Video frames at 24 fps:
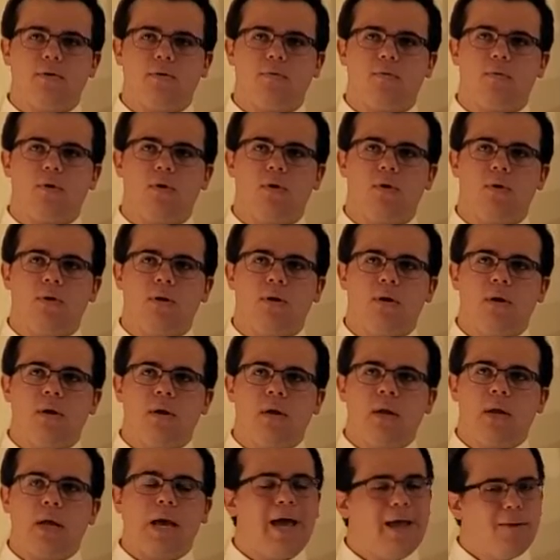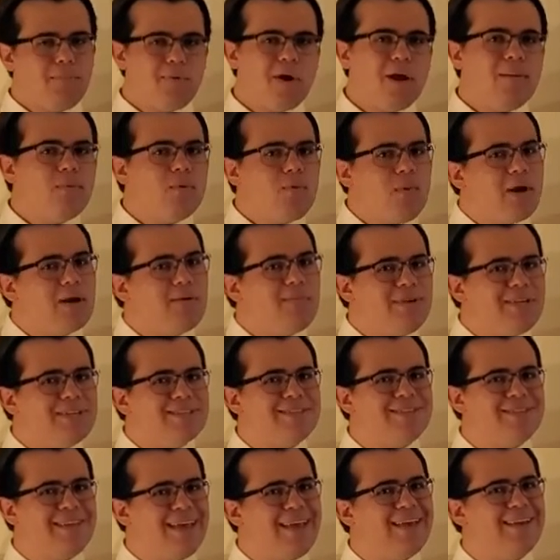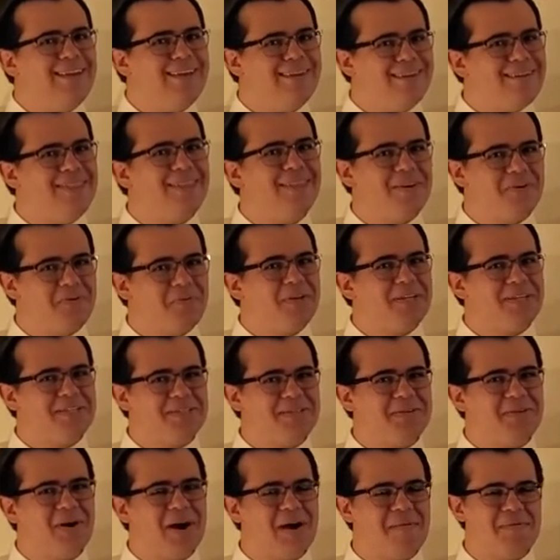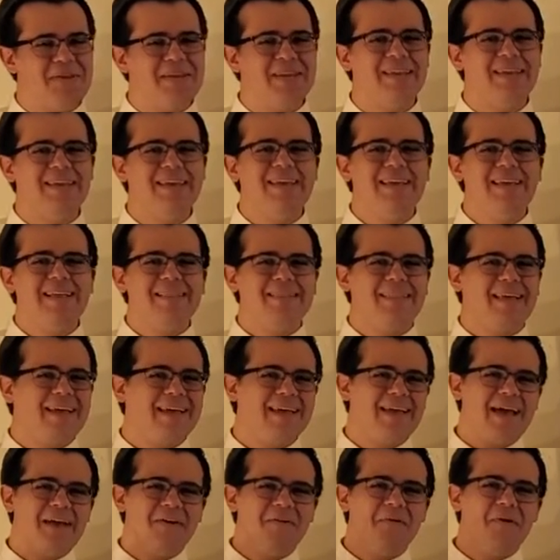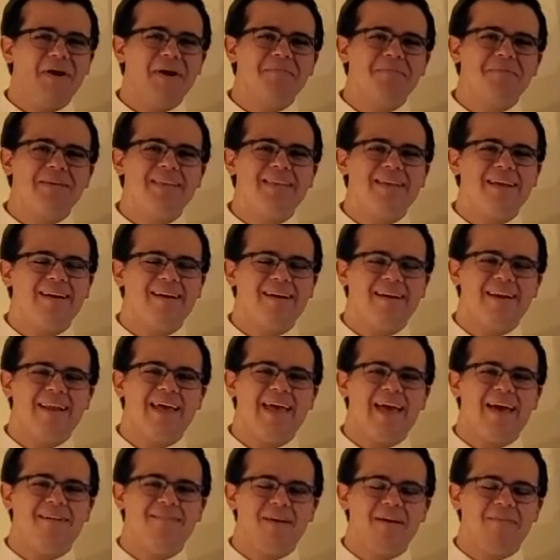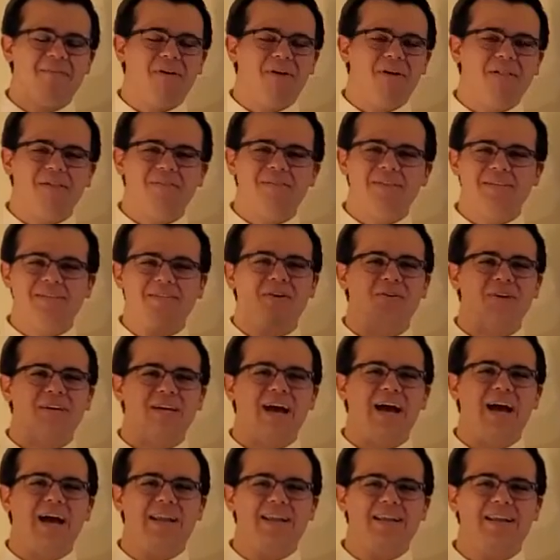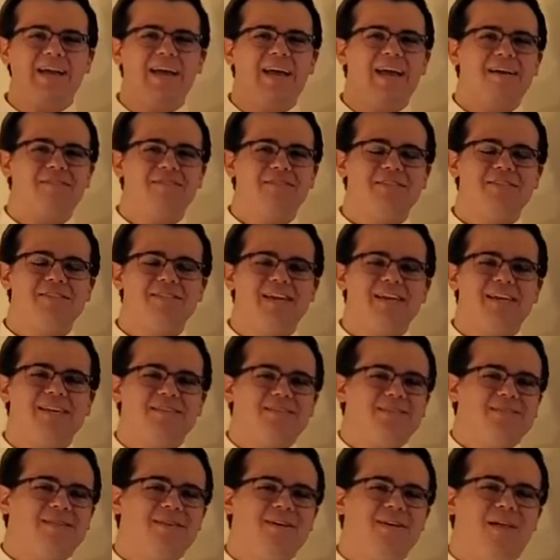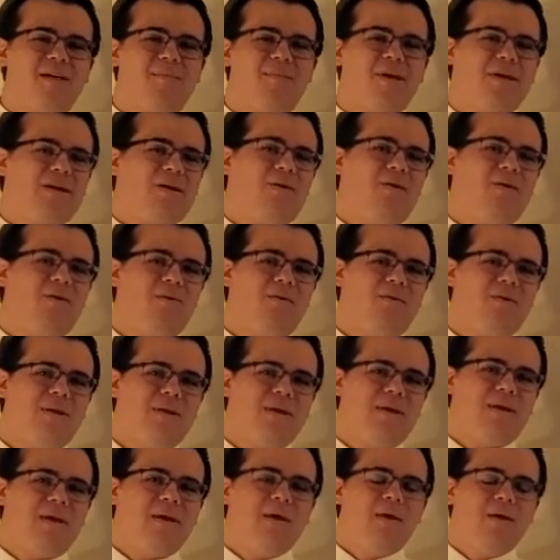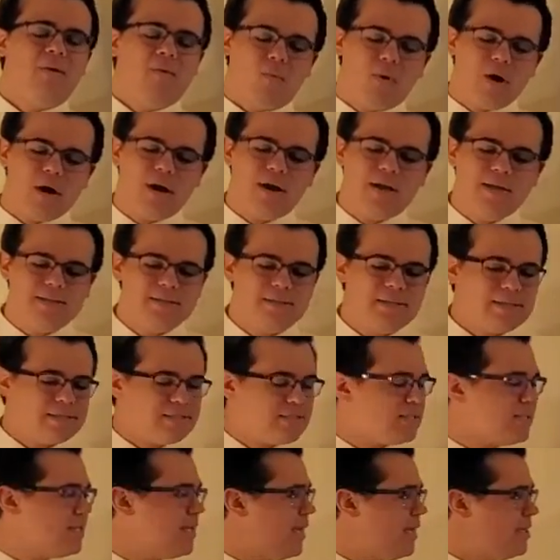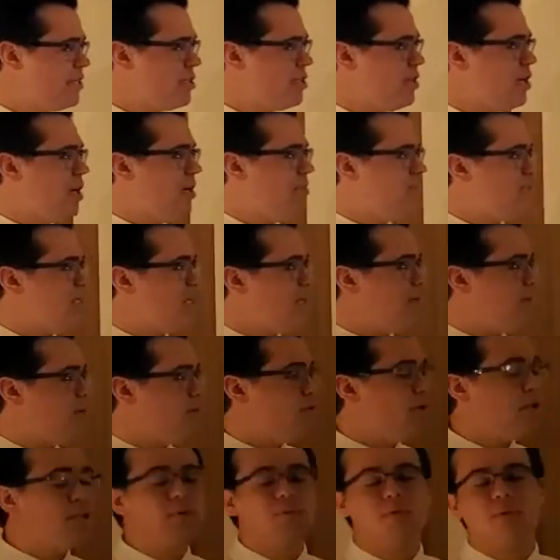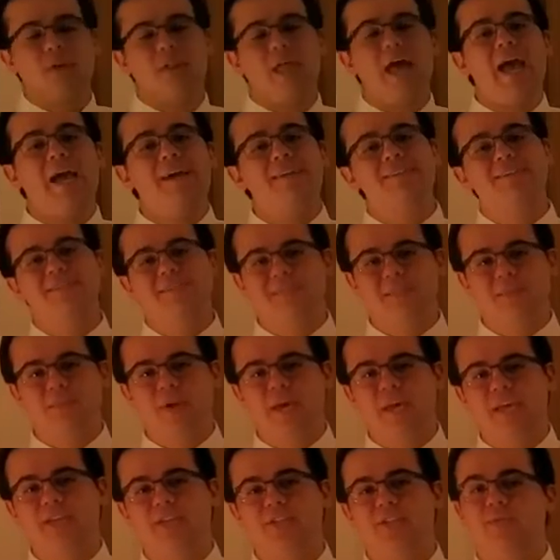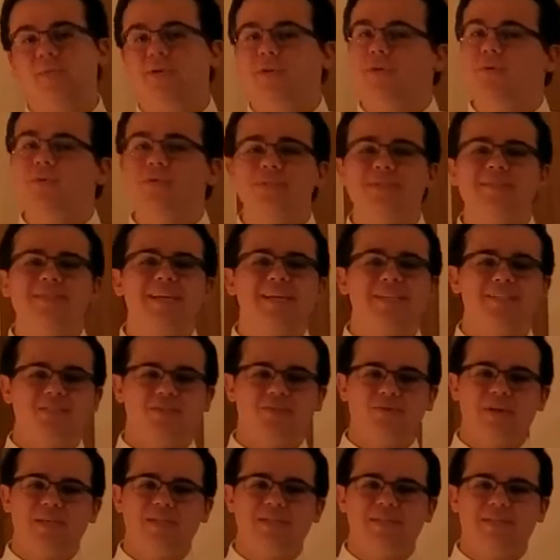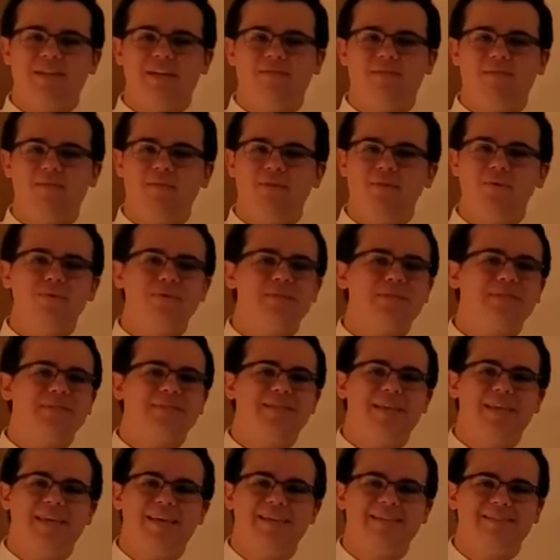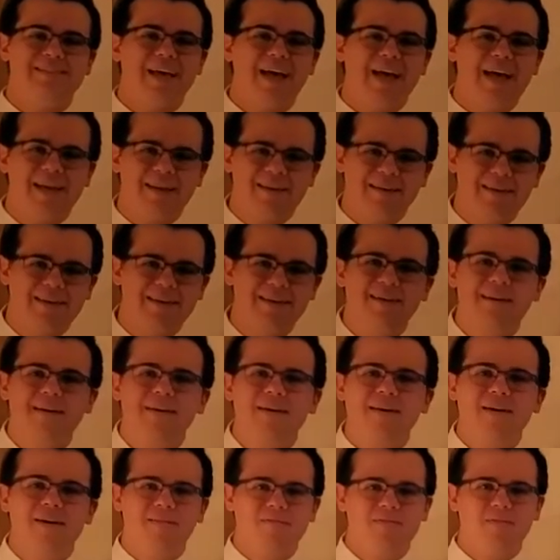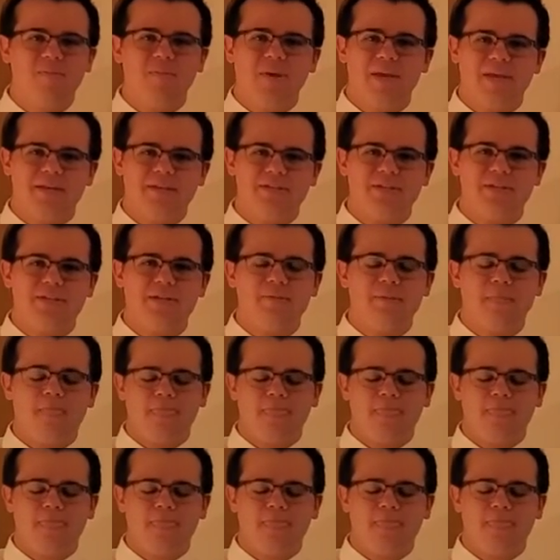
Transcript: throat. I probably want to be sedated a little bit too. I mean, like, I don't want to be there and have all of this going on and I have to stay still on my own. Whereas this sedation comes in and really relaxes the patient, reduces that stress level, reduces the anxiety of the patient,